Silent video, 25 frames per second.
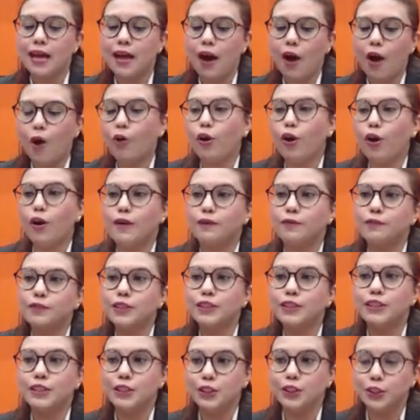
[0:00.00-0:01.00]
how long after
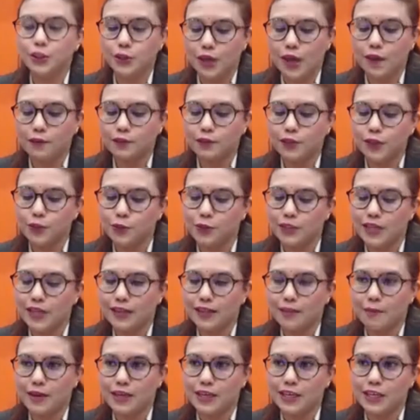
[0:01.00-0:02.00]
you take the
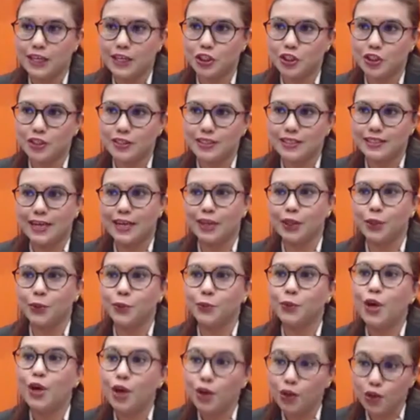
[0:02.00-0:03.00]
medications that
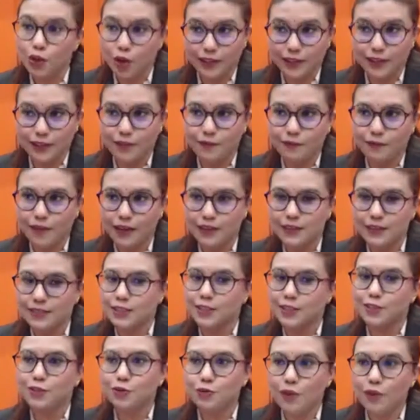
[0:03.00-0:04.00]
you got the effect. Is
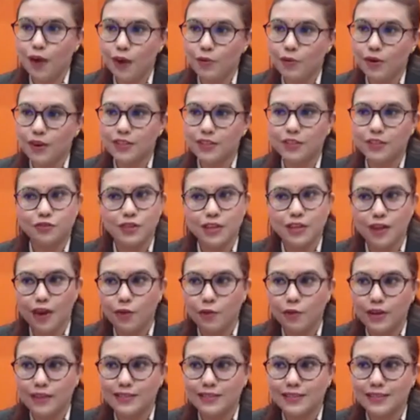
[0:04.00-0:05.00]
it 2 hours, 3
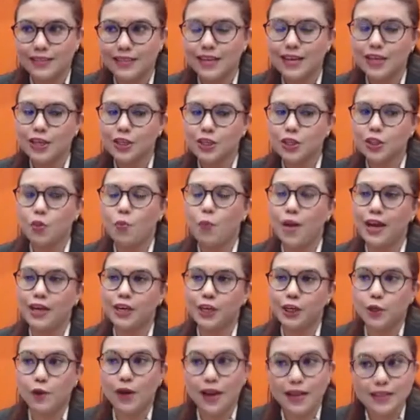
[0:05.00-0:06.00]
hours? So when
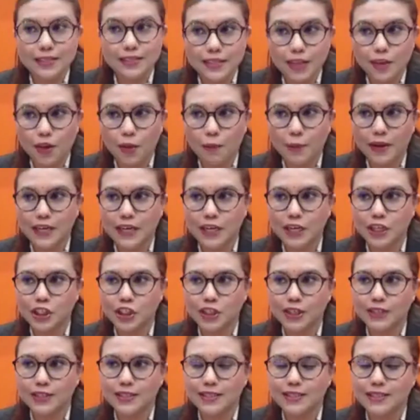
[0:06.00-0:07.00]
did you last take your
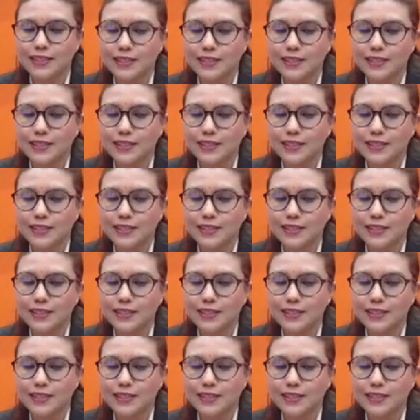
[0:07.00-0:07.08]
medications?